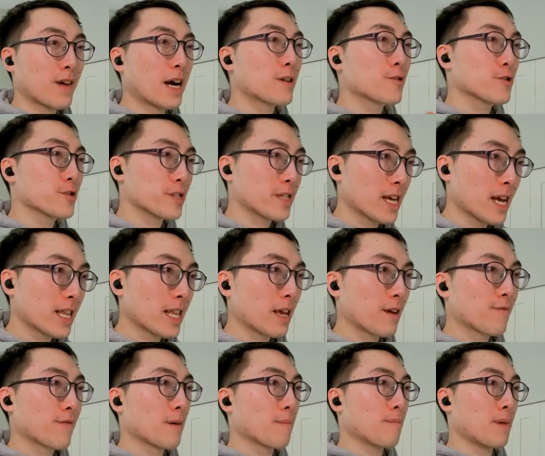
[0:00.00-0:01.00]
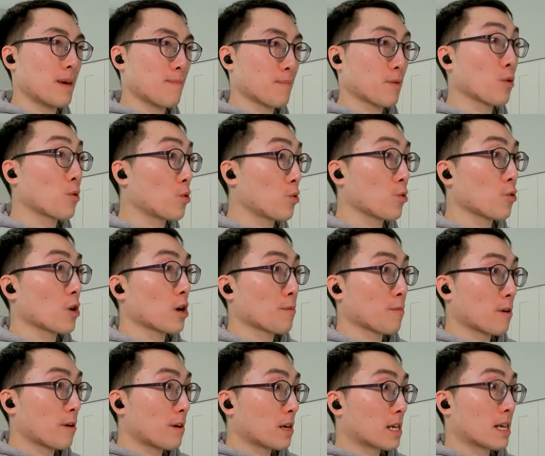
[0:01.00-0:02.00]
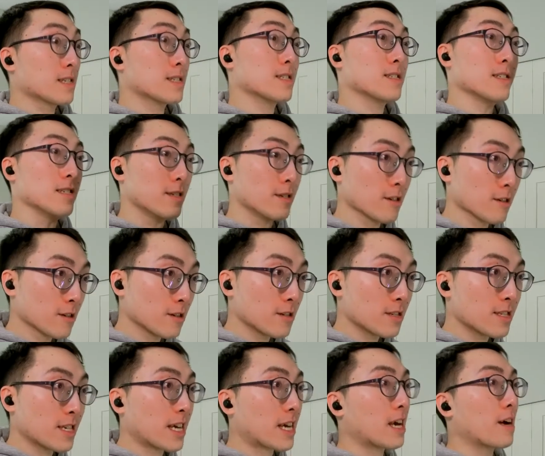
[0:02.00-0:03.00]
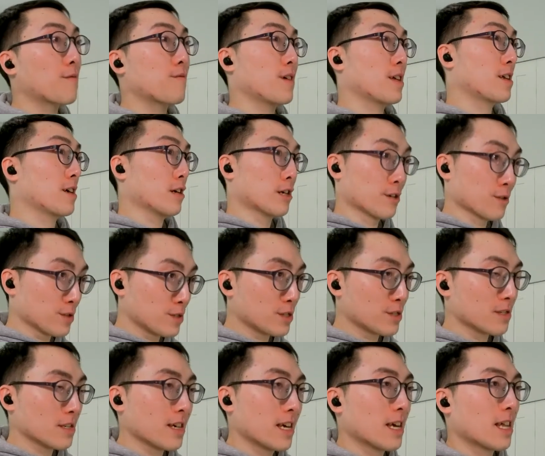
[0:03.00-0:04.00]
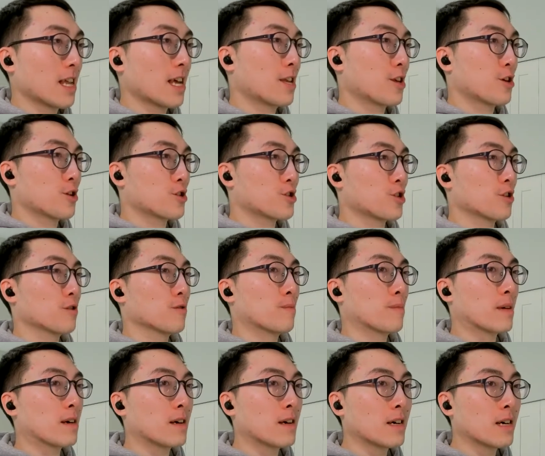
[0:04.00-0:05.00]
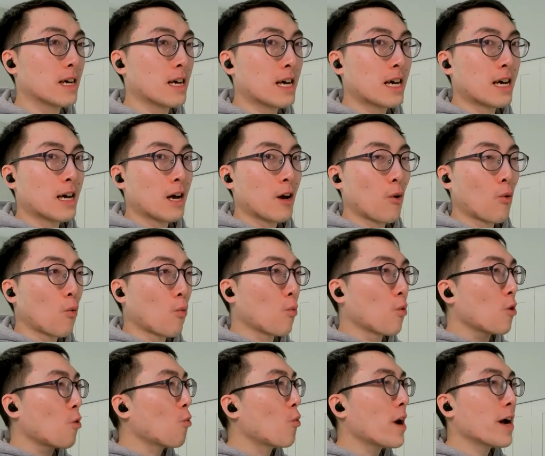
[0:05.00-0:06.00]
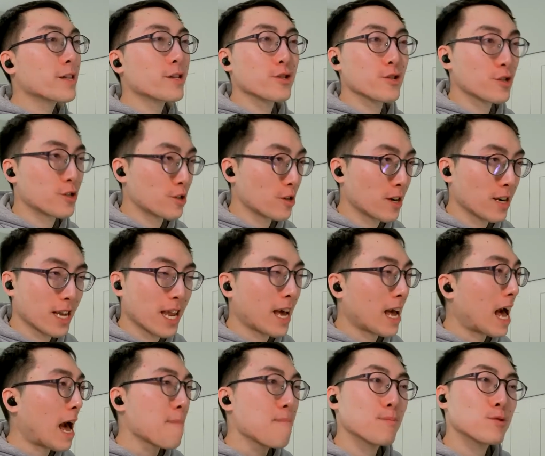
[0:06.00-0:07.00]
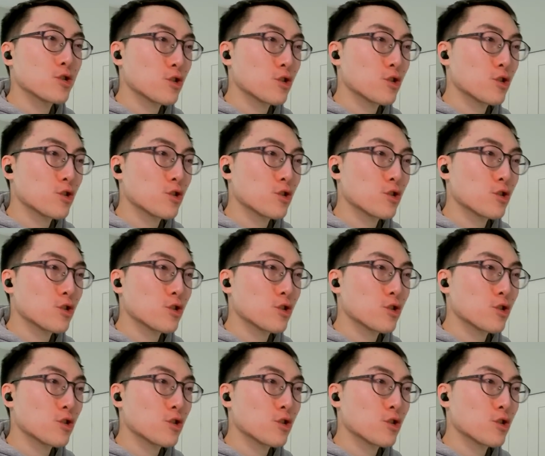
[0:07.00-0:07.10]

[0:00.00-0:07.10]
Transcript: of understanding from people who are consider taking videos in in YouTube where did you start? Like, I'm